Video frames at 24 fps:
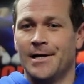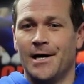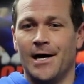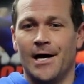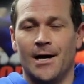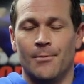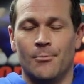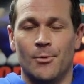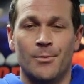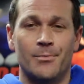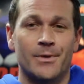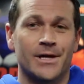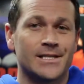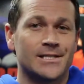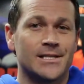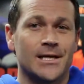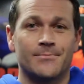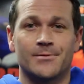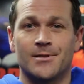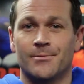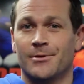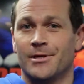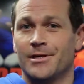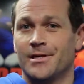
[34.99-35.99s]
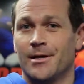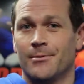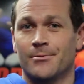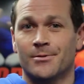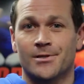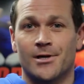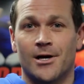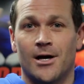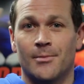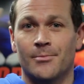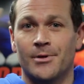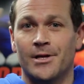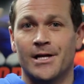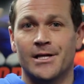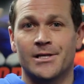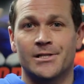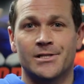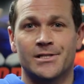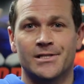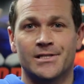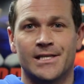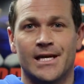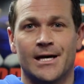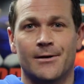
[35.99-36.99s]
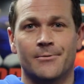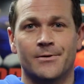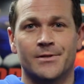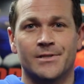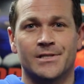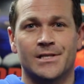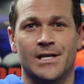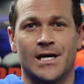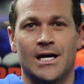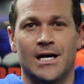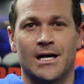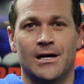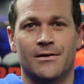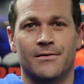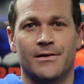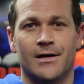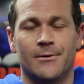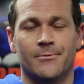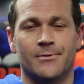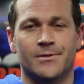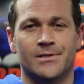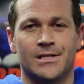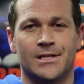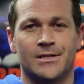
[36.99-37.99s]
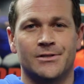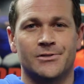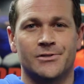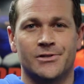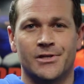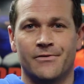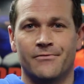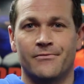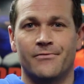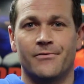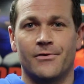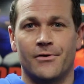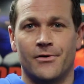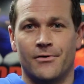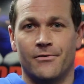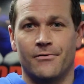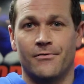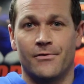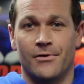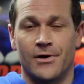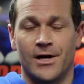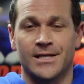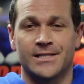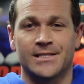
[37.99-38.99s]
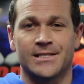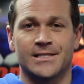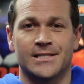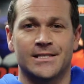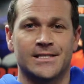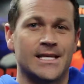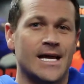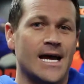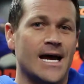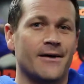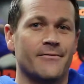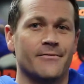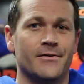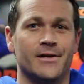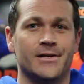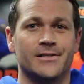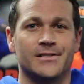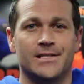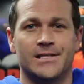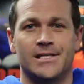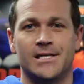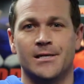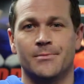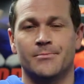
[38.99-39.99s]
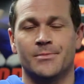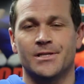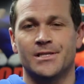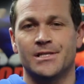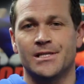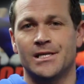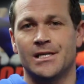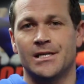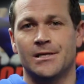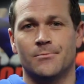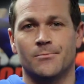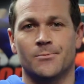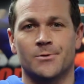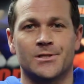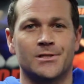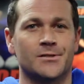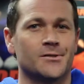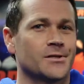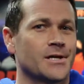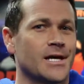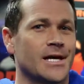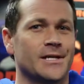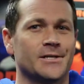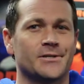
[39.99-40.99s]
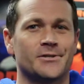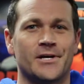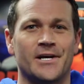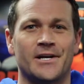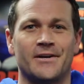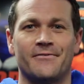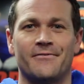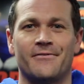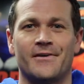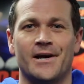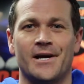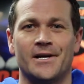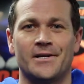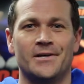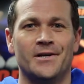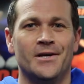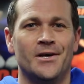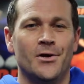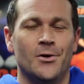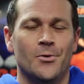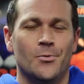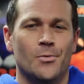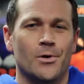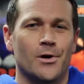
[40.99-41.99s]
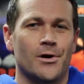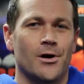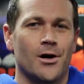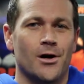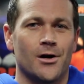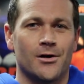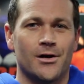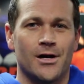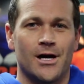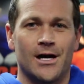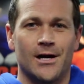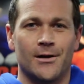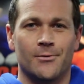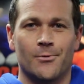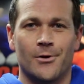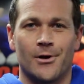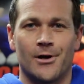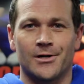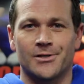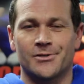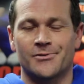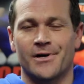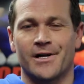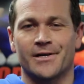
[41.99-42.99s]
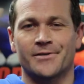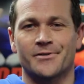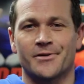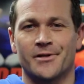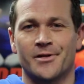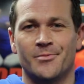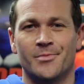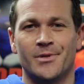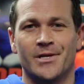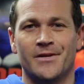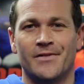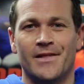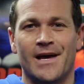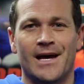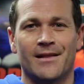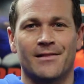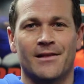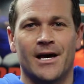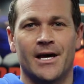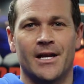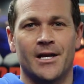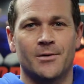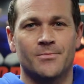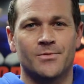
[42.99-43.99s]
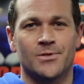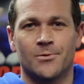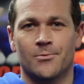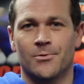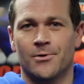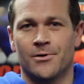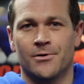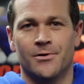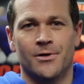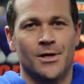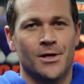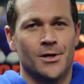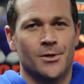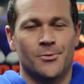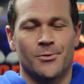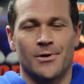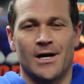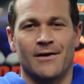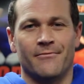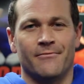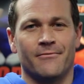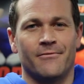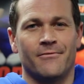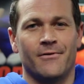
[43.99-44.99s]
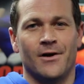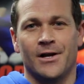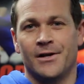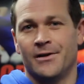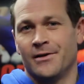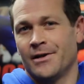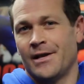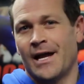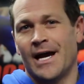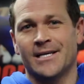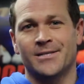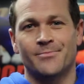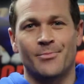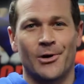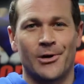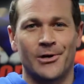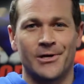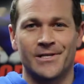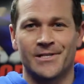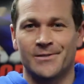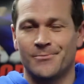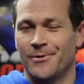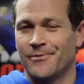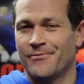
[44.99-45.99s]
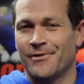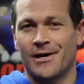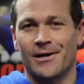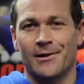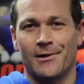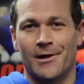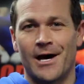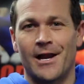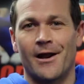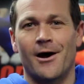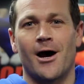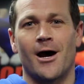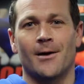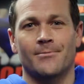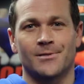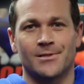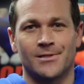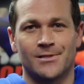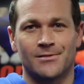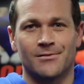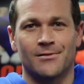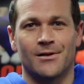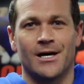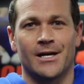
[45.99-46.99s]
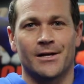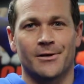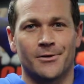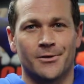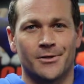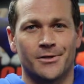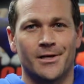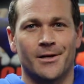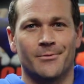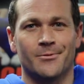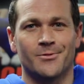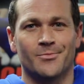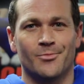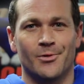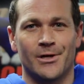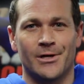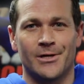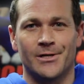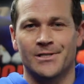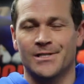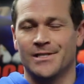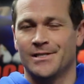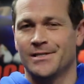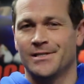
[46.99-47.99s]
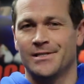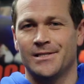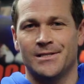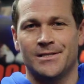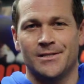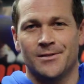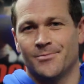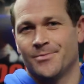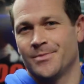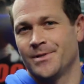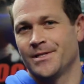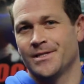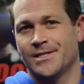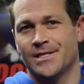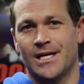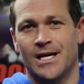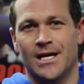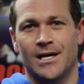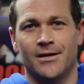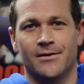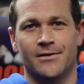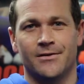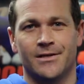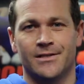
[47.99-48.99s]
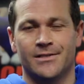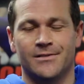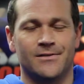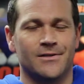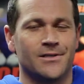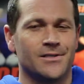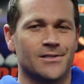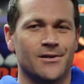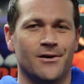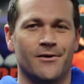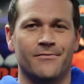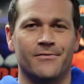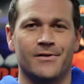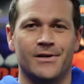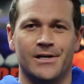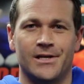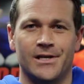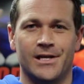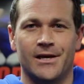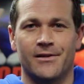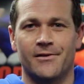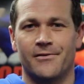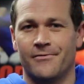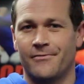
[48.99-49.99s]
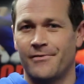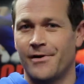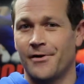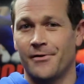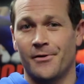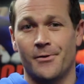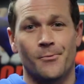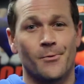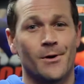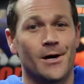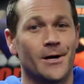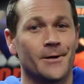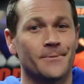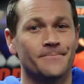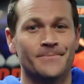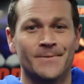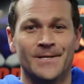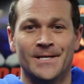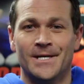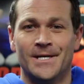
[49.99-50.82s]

Um, we mixed up some of the doubles combinations. That was uh, that was interesting for, for us as a staff and as a team to see. And we're still kind of trying to find where our uh, where our strengths are going to be in that lineup. So we're we're having fun. The nice part is we've got a lot of options, a lot of good doubles players, and the system is uh, is, is all fitting together fairly well.